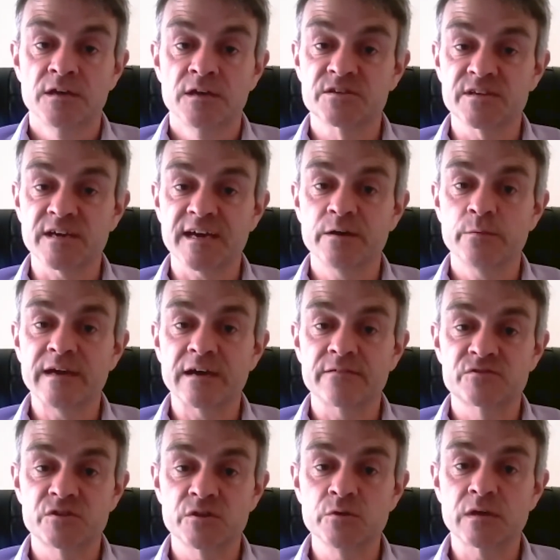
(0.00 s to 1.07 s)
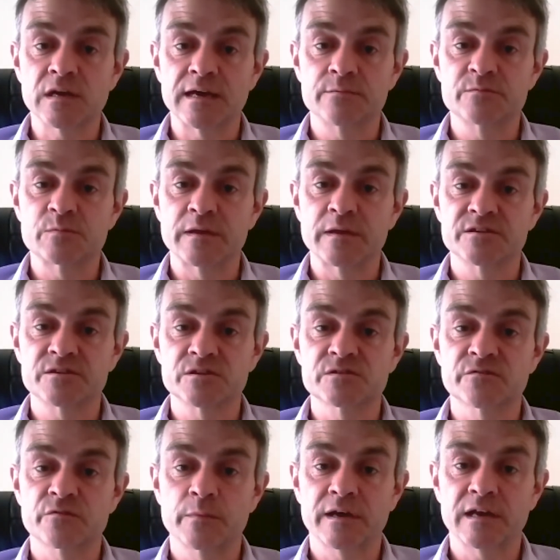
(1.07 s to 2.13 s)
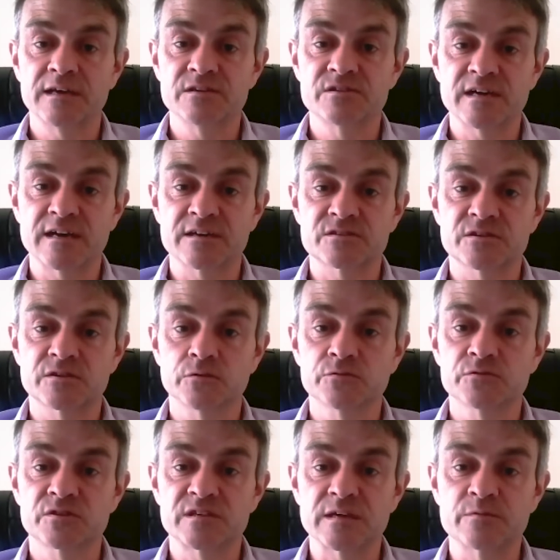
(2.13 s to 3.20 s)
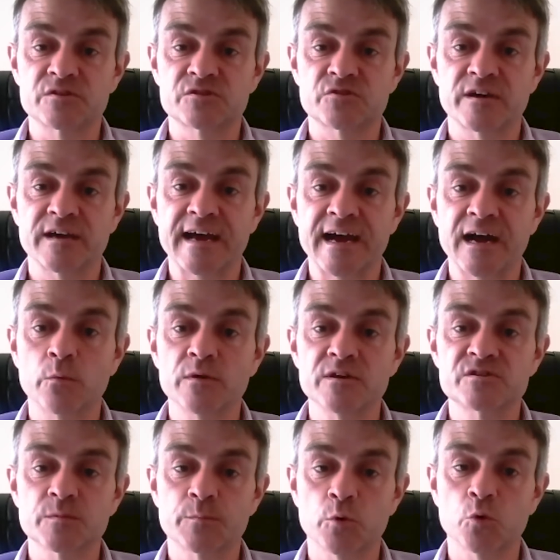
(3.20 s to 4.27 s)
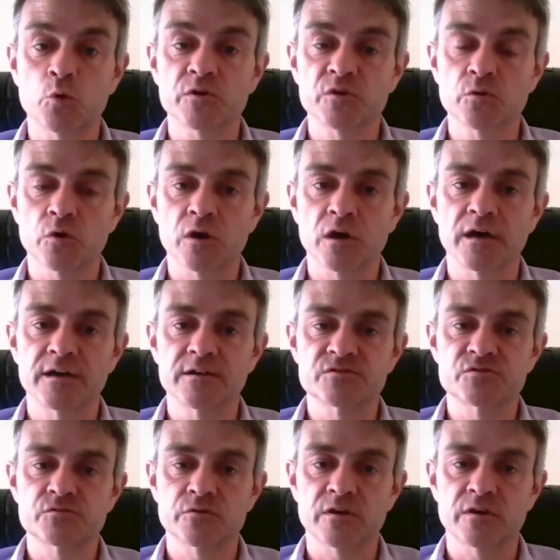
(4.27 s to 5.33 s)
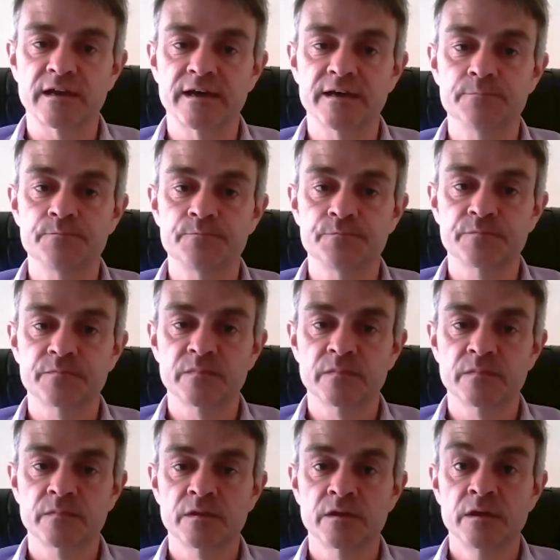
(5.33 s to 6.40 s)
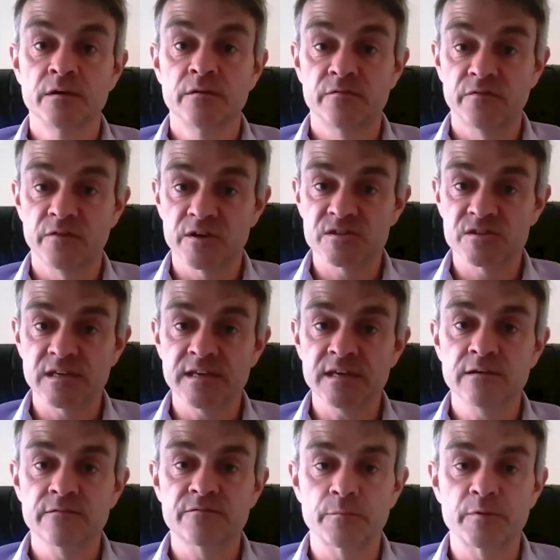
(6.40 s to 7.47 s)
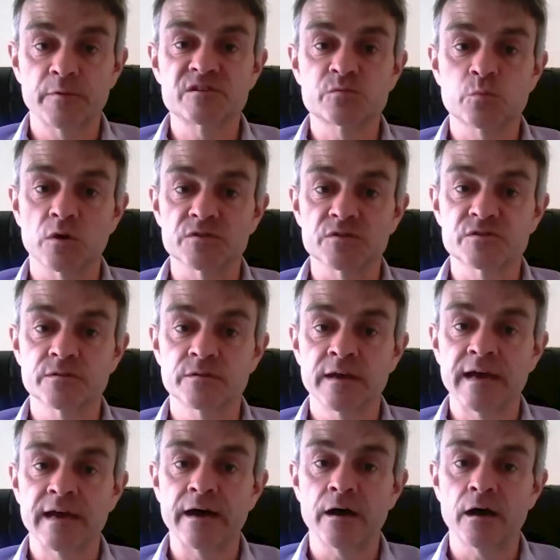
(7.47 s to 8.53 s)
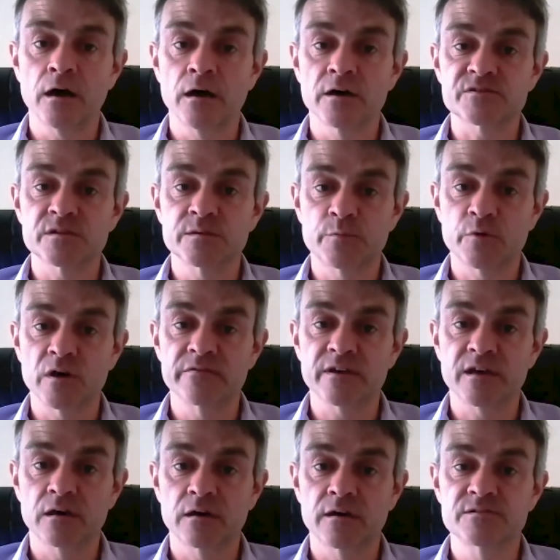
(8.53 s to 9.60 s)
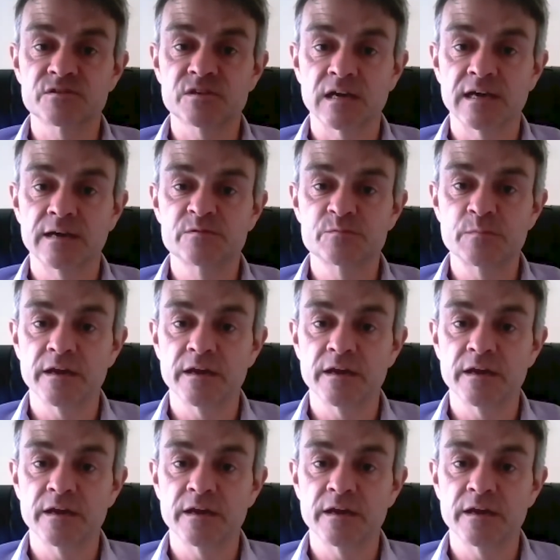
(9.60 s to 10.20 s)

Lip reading: Today, we have two claims managers from Ecclesiastical to demonstrate how we support your clients through a claim. Firstly, Fabrice Watson, our Art and Private Clients Claims